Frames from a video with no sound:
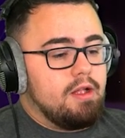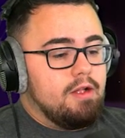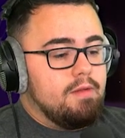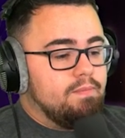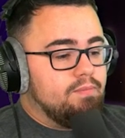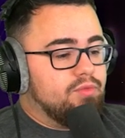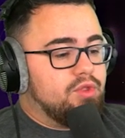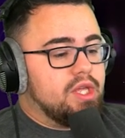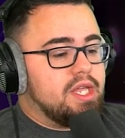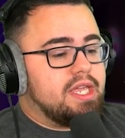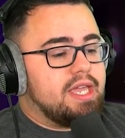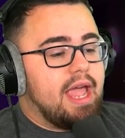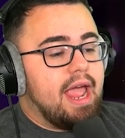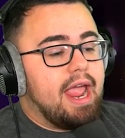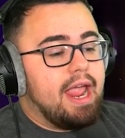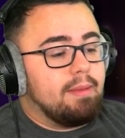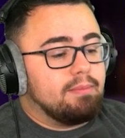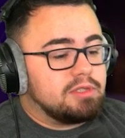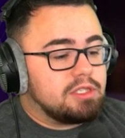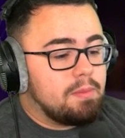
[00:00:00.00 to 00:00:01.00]
the
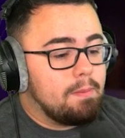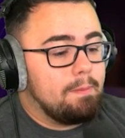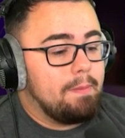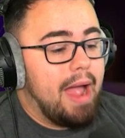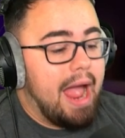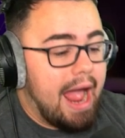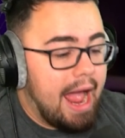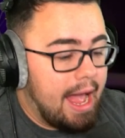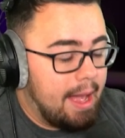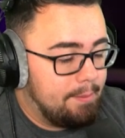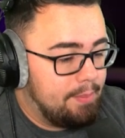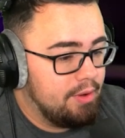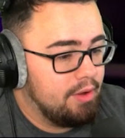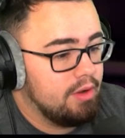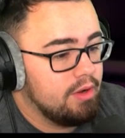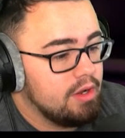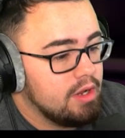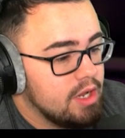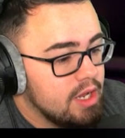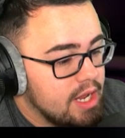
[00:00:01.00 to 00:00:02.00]
game's map
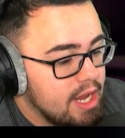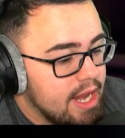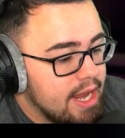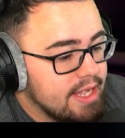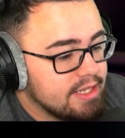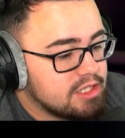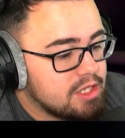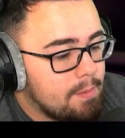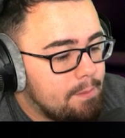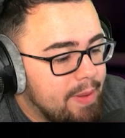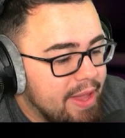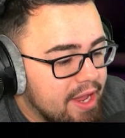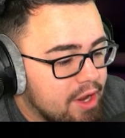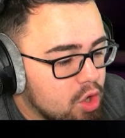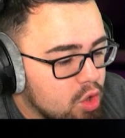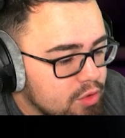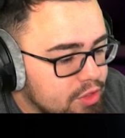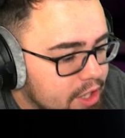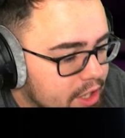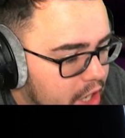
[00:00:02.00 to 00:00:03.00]
is
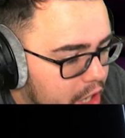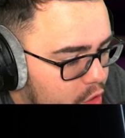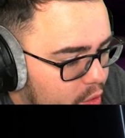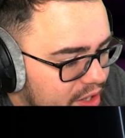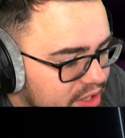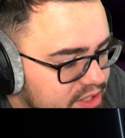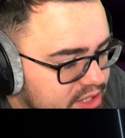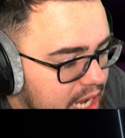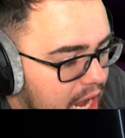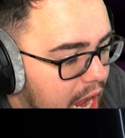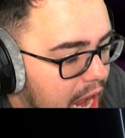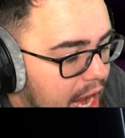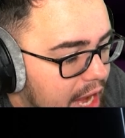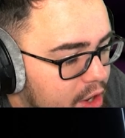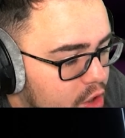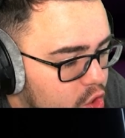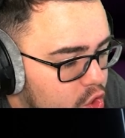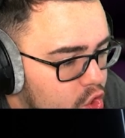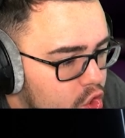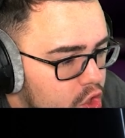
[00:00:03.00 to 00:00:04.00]
bigger than our
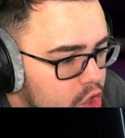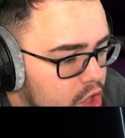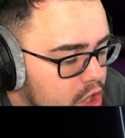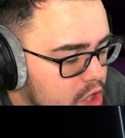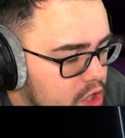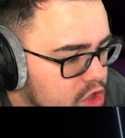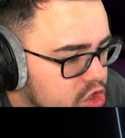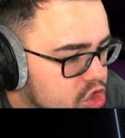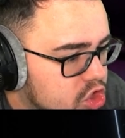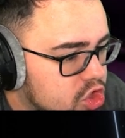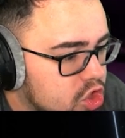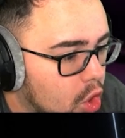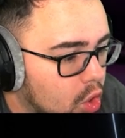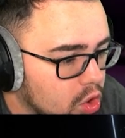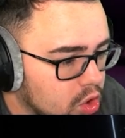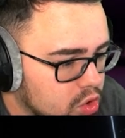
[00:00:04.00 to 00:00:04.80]
entire solar